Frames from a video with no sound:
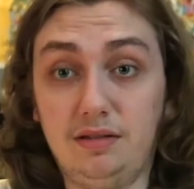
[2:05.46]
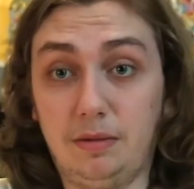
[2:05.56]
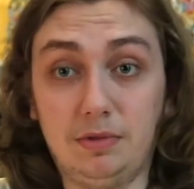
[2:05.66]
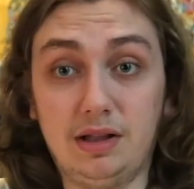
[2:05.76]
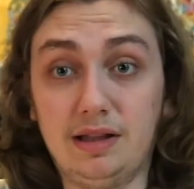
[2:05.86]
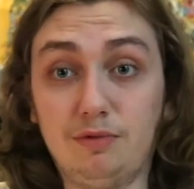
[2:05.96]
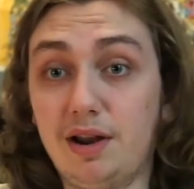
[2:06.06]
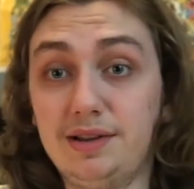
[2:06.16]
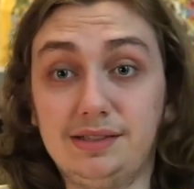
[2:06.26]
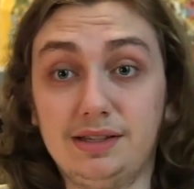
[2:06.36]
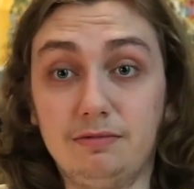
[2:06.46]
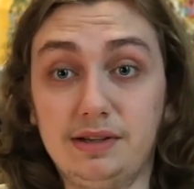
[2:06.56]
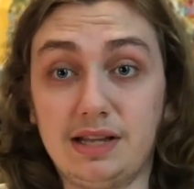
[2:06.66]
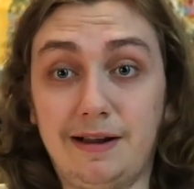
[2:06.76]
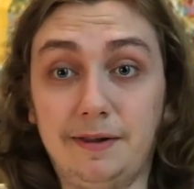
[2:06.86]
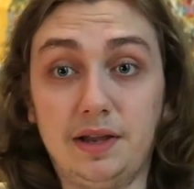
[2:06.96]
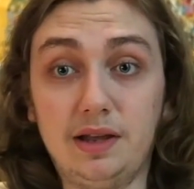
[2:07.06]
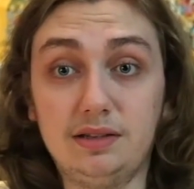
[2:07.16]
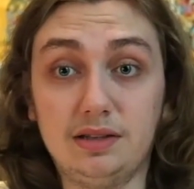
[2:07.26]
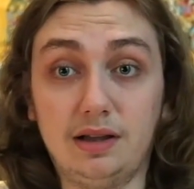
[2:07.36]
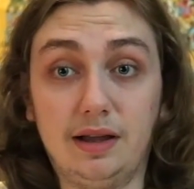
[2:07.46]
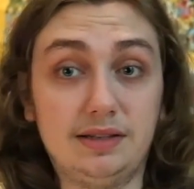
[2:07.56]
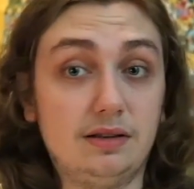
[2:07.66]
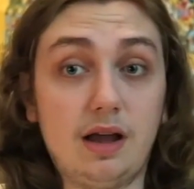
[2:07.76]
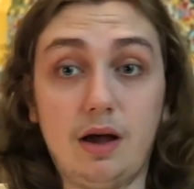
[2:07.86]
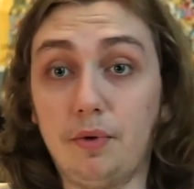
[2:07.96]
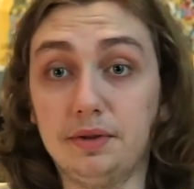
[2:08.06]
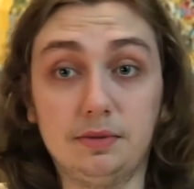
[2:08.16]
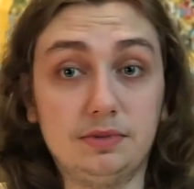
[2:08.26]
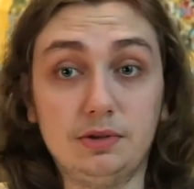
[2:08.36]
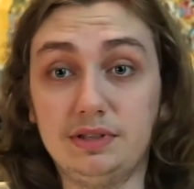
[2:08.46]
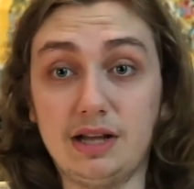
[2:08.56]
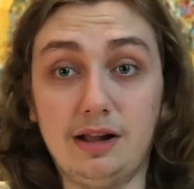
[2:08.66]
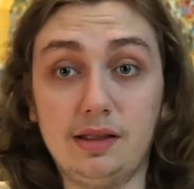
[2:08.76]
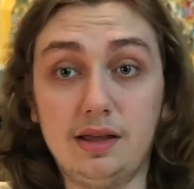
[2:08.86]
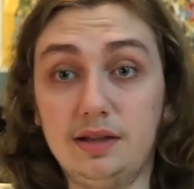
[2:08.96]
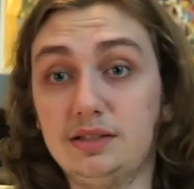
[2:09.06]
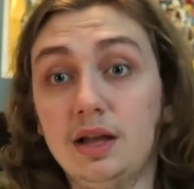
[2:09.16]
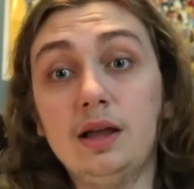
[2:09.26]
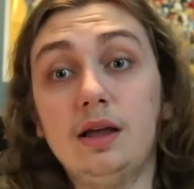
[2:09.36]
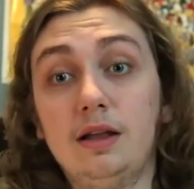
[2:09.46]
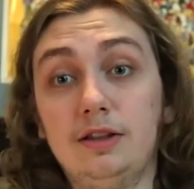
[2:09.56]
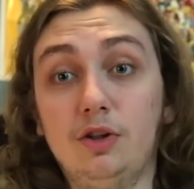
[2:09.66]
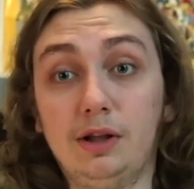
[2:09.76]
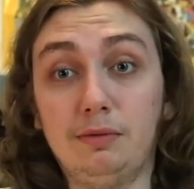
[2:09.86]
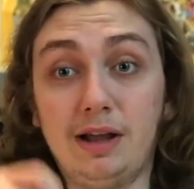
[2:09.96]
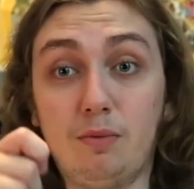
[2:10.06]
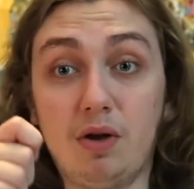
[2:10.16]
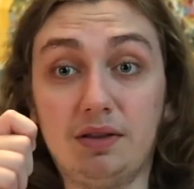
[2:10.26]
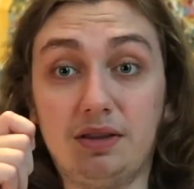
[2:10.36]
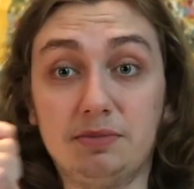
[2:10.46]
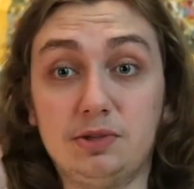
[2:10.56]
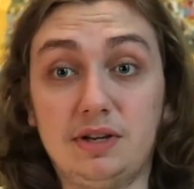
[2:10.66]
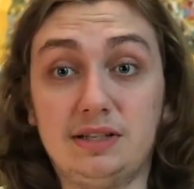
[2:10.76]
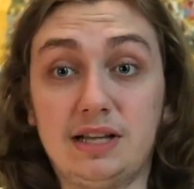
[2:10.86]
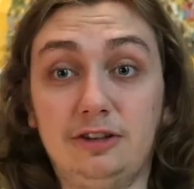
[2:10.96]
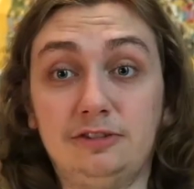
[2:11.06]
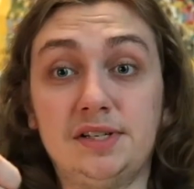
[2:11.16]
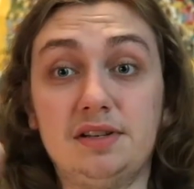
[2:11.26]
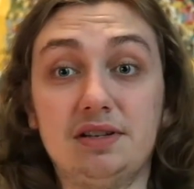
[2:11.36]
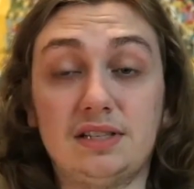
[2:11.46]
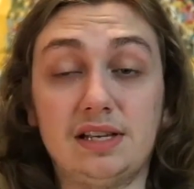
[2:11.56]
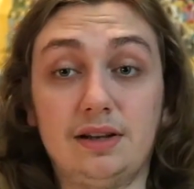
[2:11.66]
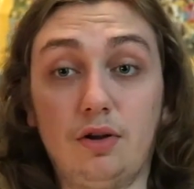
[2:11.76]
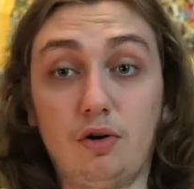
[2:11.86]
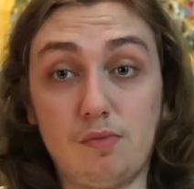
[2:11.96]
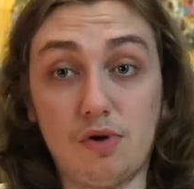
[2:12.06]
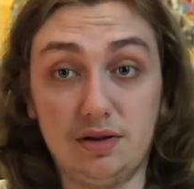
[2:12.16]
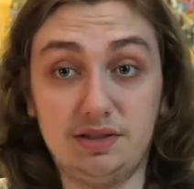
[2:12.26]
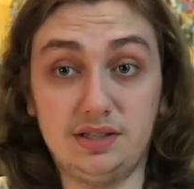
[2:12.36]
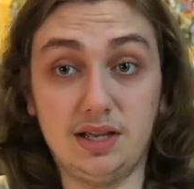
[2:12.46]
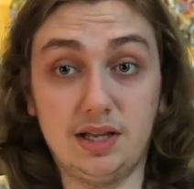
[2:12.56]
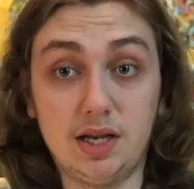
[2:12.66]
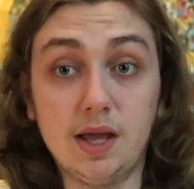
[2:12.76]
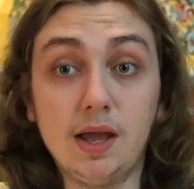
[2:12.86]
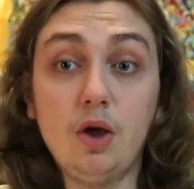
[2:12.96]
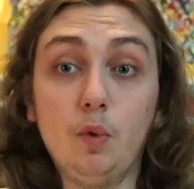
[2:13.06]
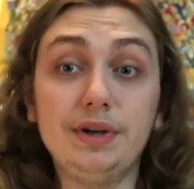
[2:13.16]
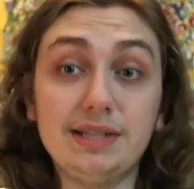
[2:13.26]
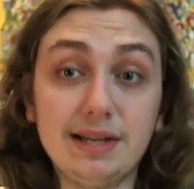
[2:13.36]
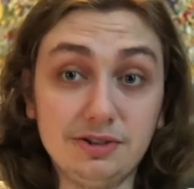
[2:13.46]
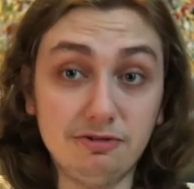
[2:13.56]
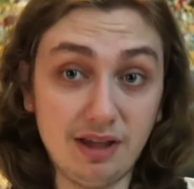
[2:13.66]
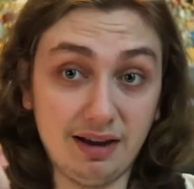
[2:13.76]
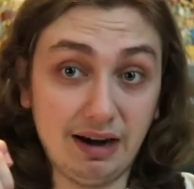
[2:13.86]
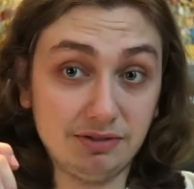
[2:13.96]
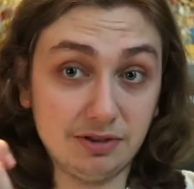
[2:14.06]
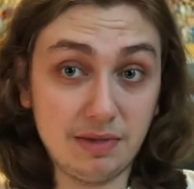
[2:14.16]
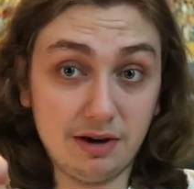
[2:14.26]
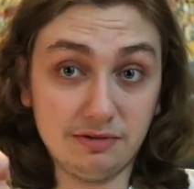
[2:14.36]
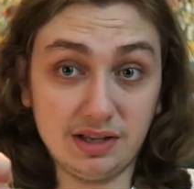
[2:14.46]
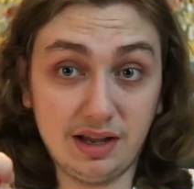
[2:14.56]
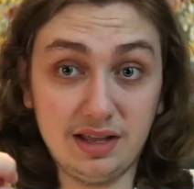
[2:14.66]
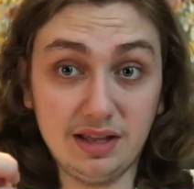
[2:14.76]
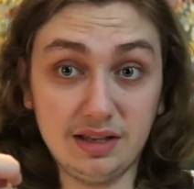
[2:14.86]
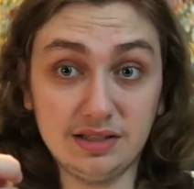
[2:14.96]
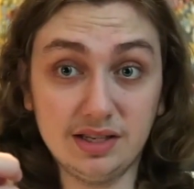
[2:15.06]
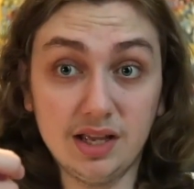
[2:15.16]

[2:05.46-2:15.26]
I'm glad the Rays didn't retaliate. I did not want them to retaliate. The only way I want them to retaliate is hitting home runs, and we did do that after Meadows got hit,